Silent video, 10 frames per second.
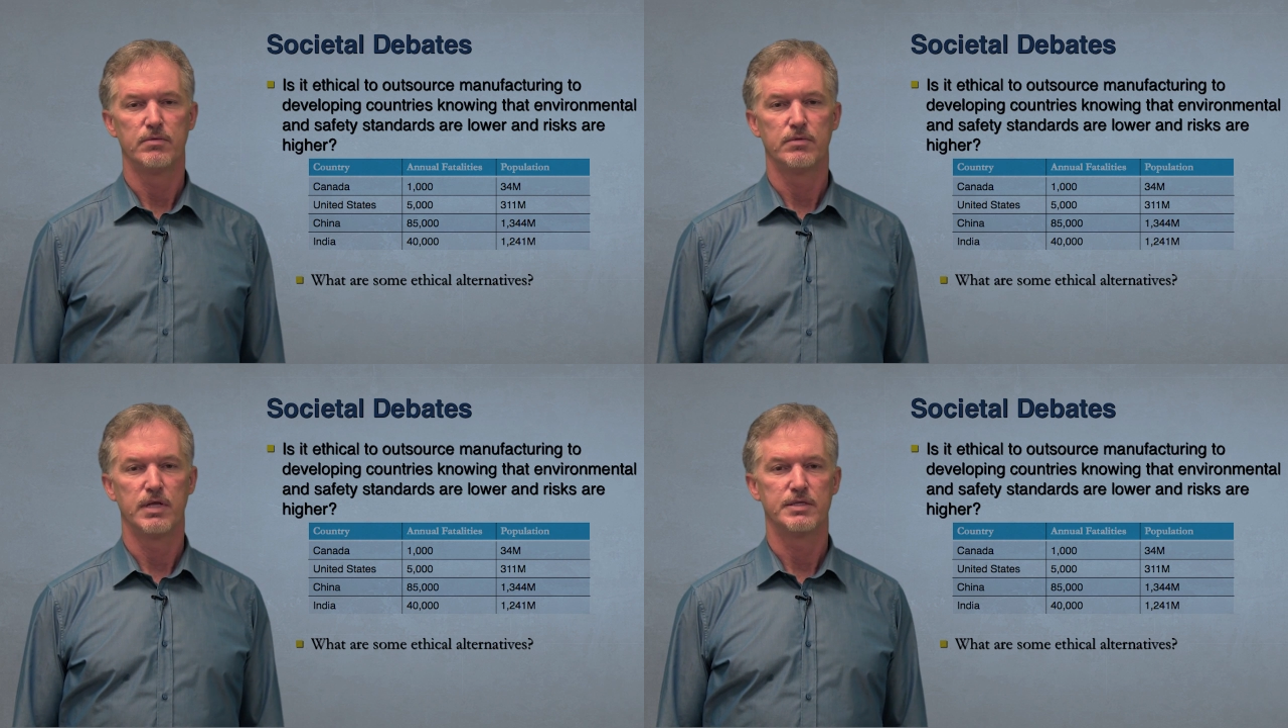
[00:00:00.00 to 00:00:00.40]

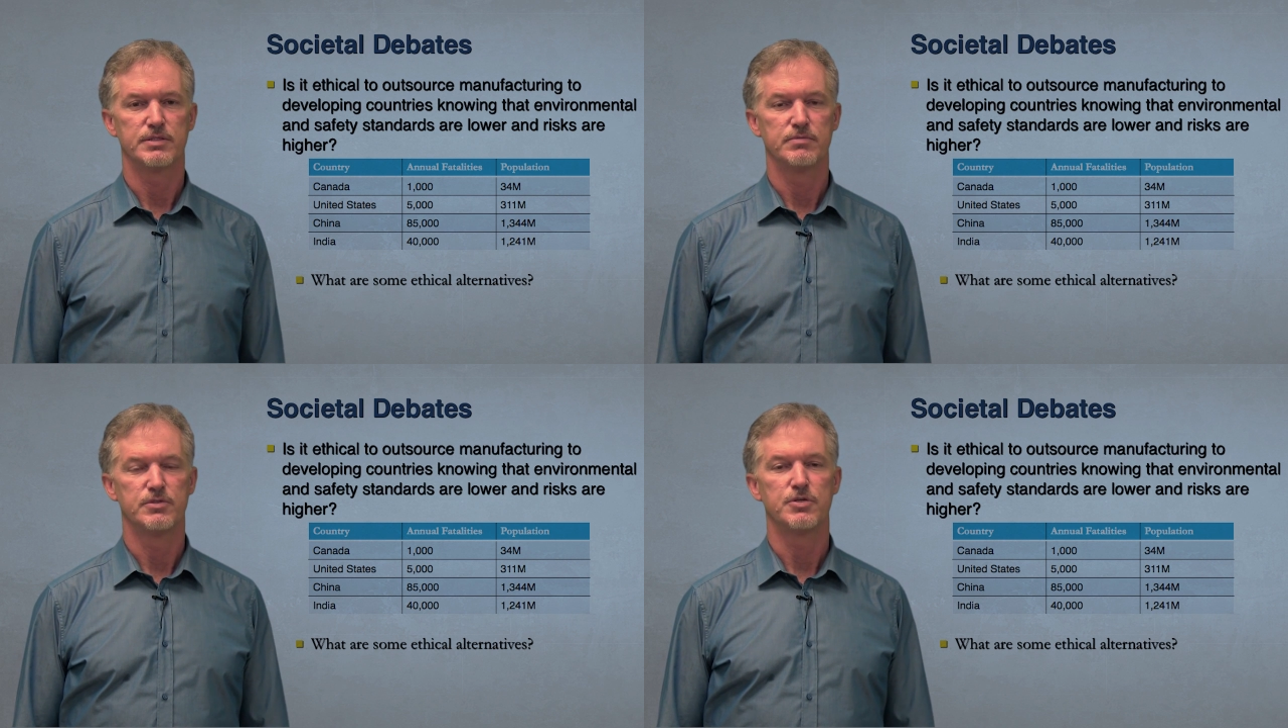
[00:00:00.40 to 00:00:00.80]

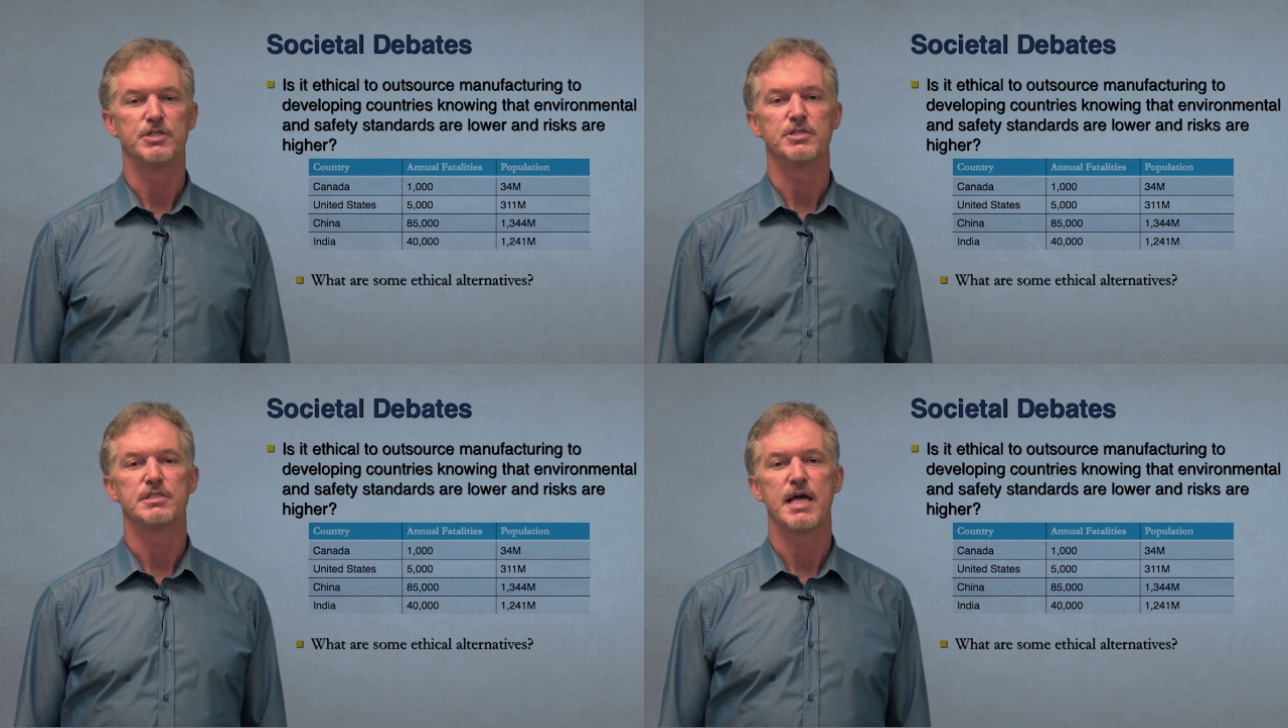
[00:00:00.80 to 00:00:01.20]
less
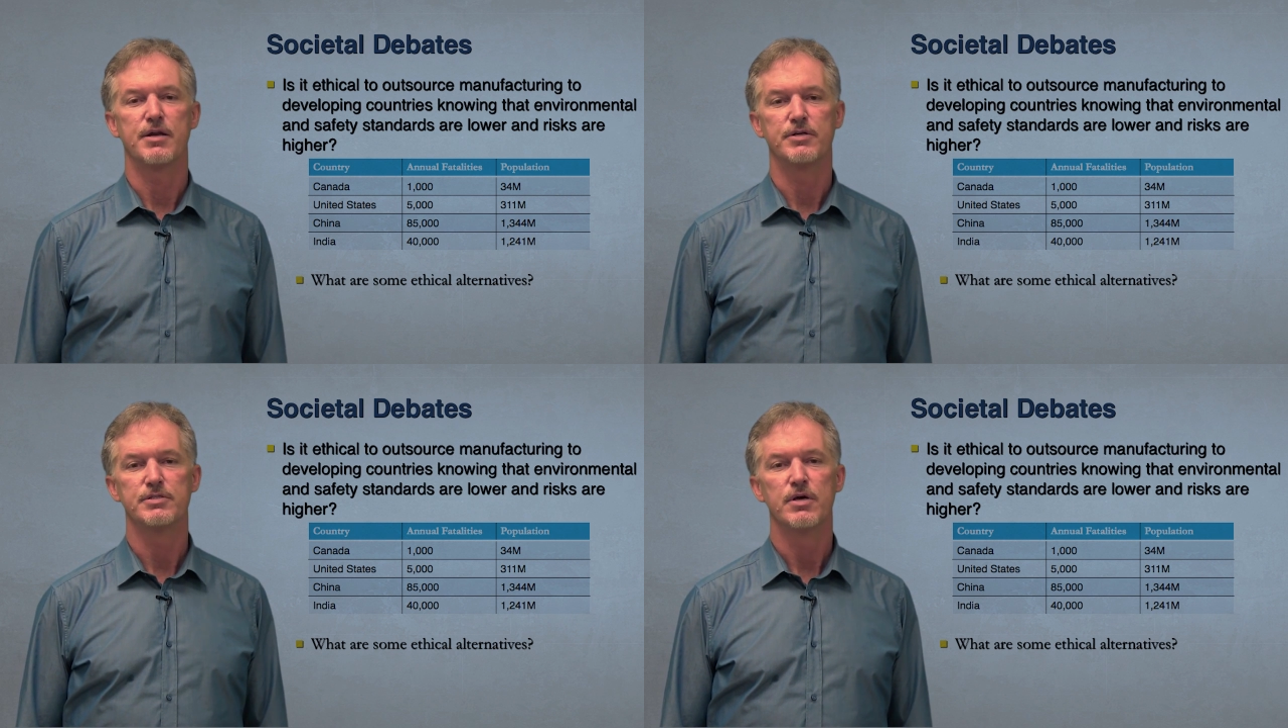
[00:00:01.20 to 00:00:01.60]
stringent
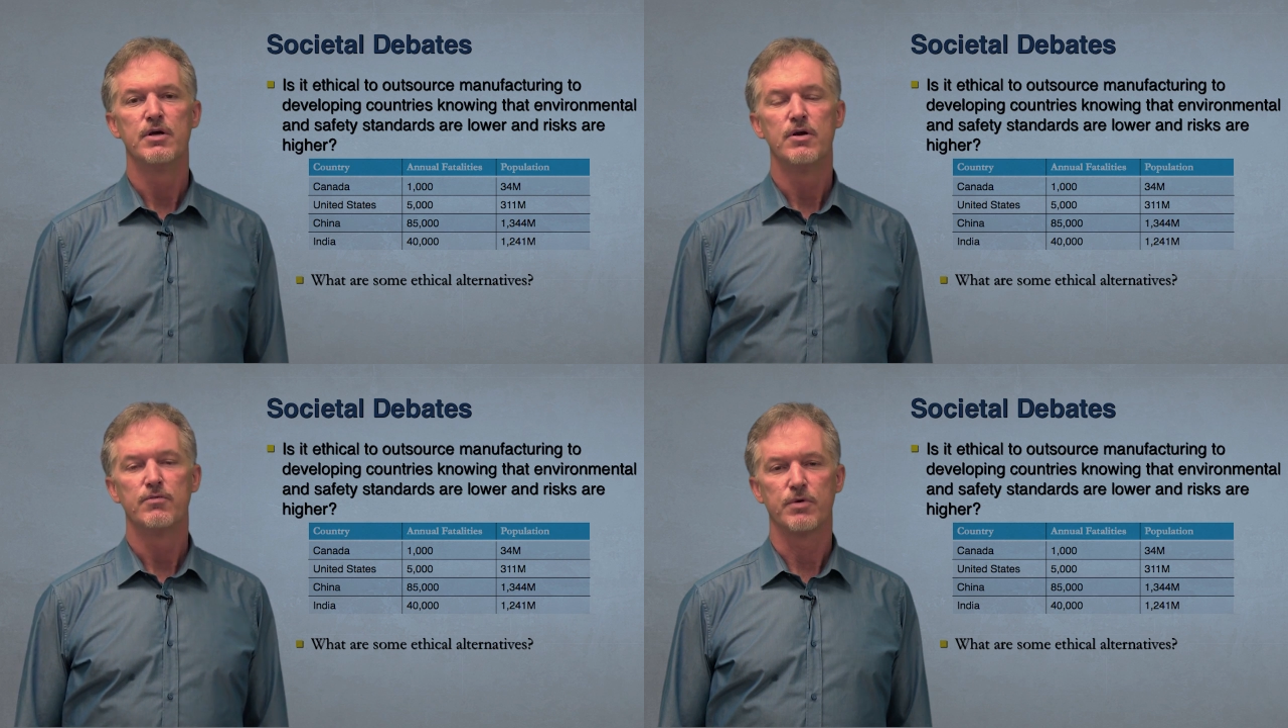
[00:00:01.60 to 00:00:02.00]
standards
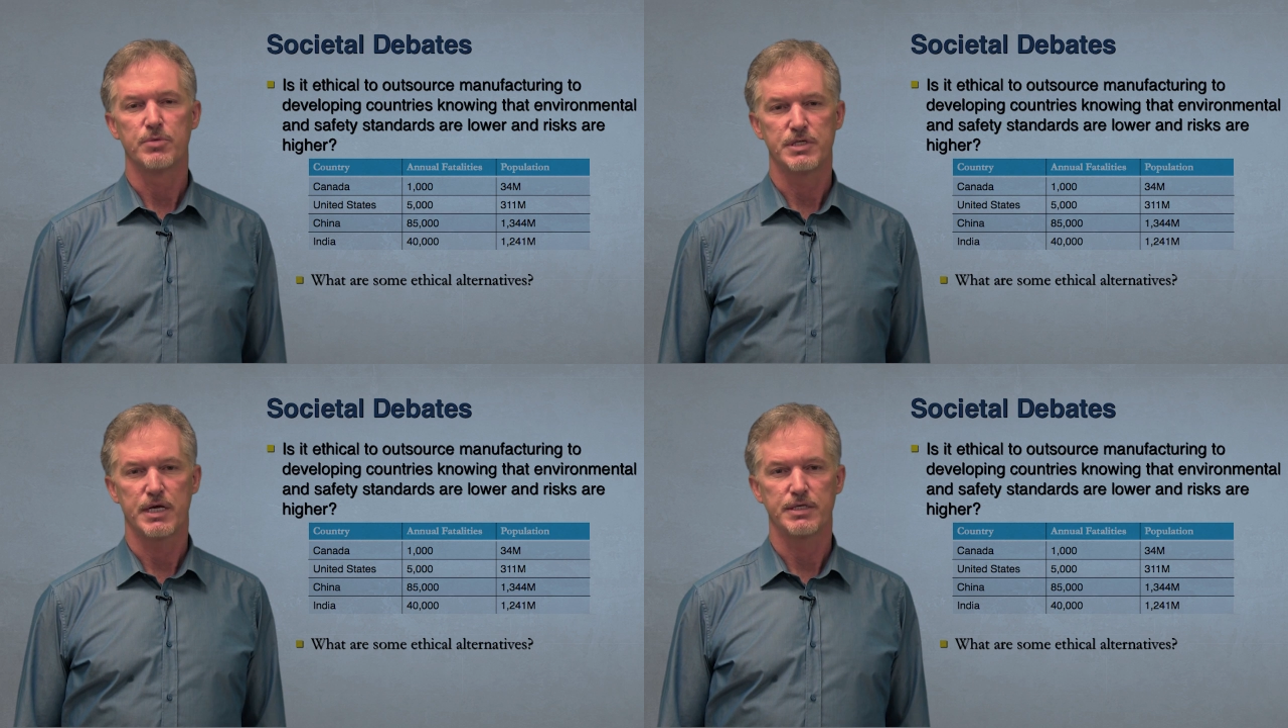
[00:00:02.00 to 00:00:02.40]
for
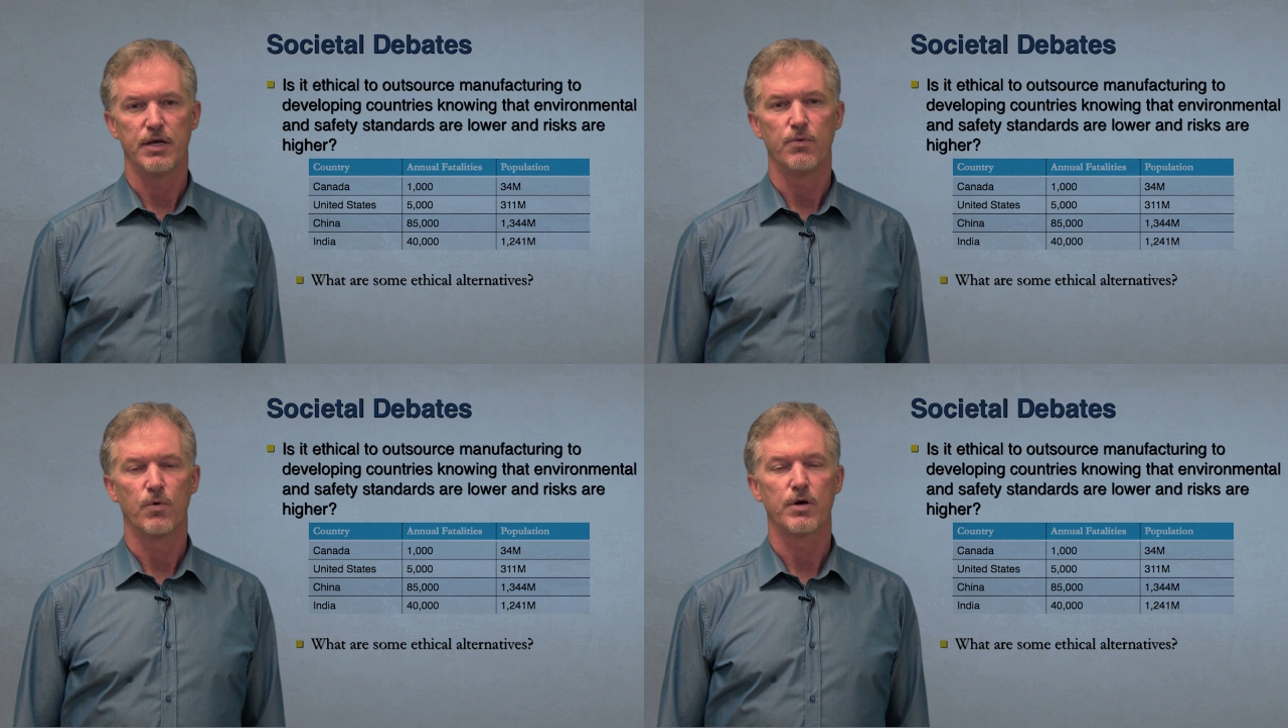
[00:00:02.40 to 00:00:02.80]

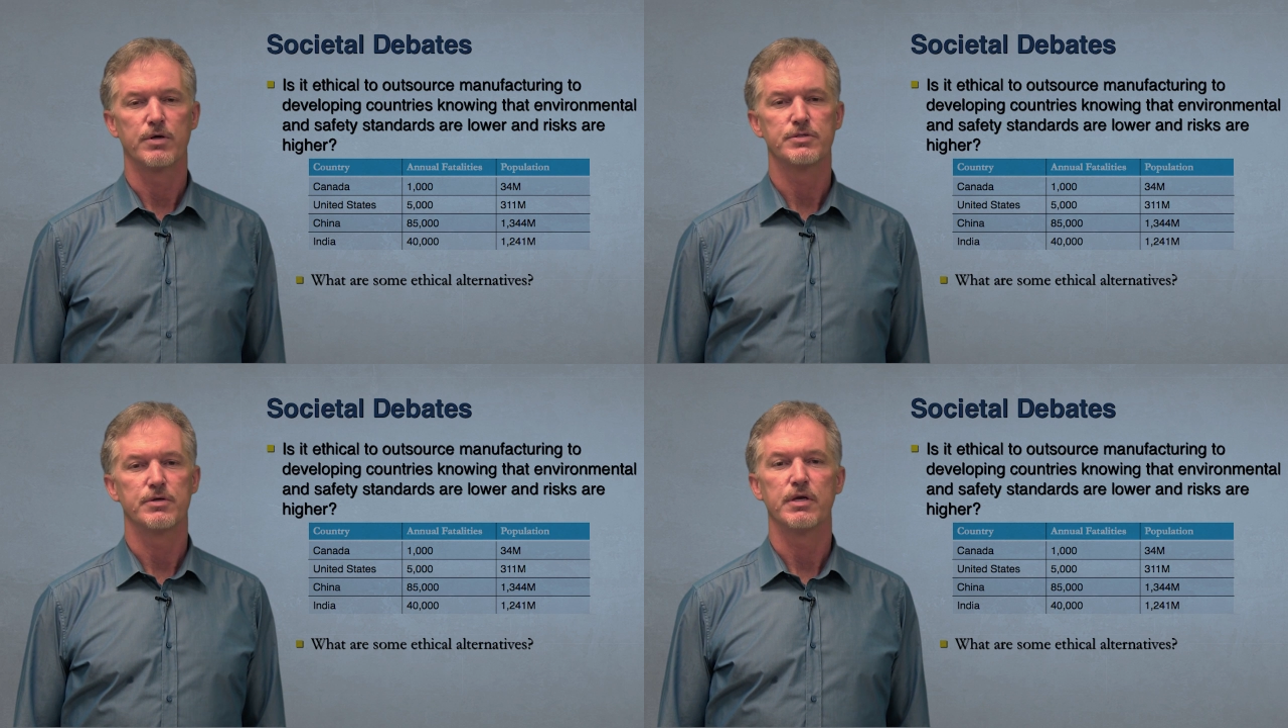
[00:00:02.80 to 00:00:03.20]
protecting
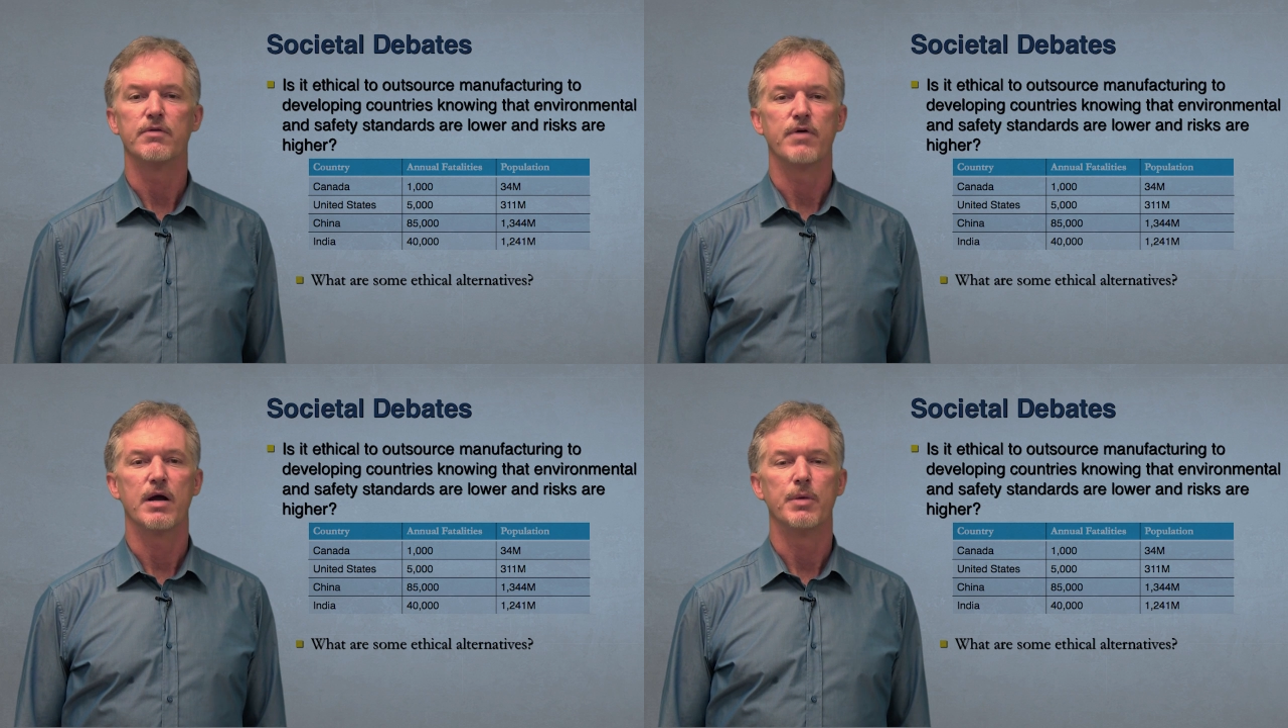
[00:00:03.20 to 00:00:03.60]
workers or the
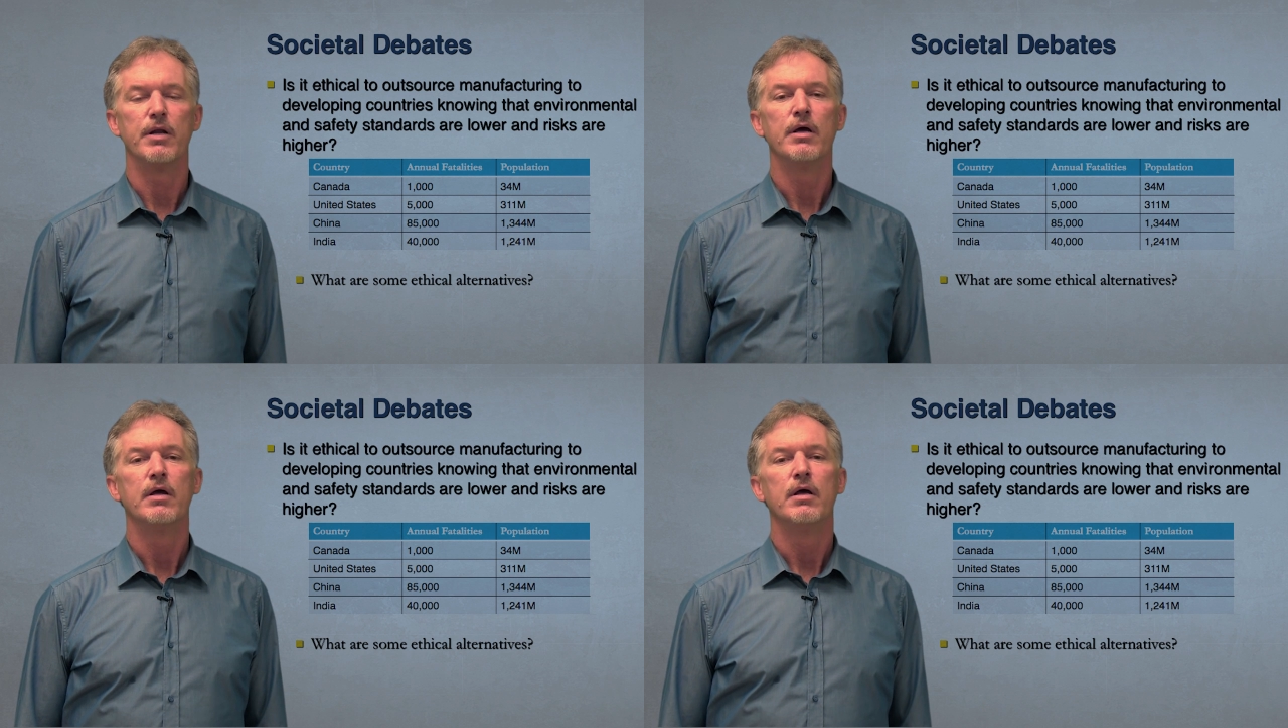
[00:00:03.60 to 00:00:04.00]
environment,